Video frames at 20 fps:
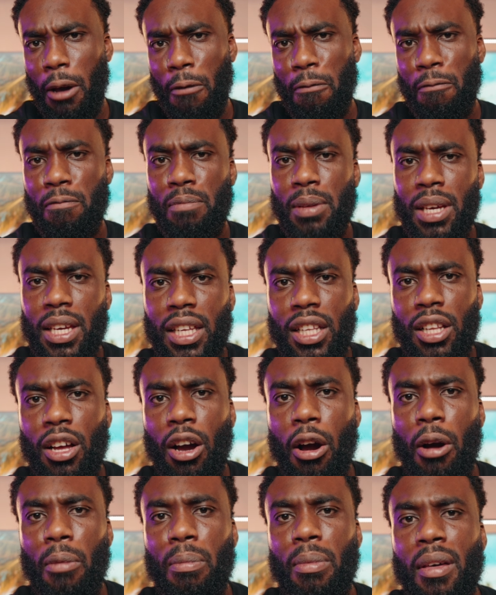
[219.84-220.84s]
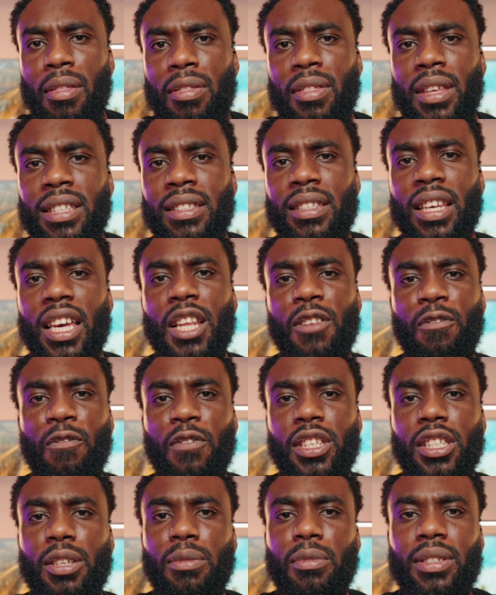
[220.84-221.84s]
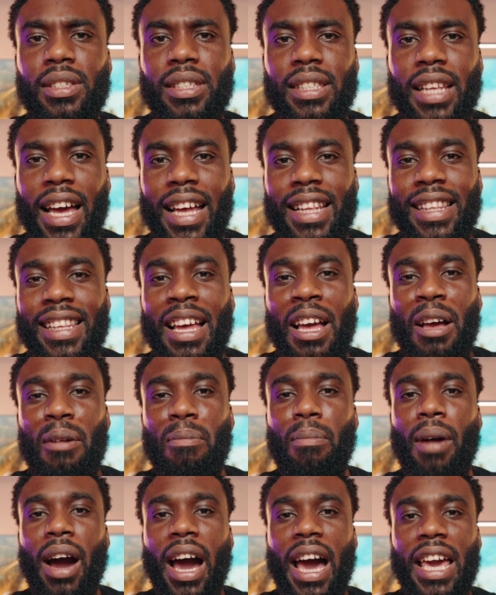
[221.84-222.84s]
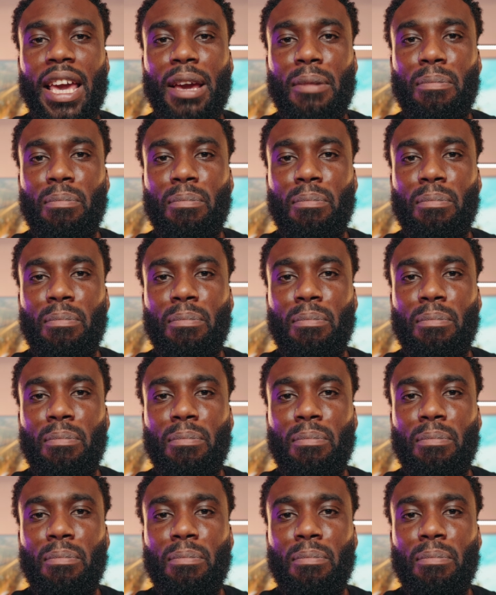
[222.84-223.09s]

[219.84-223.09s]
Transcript: of picking up this invisible stand by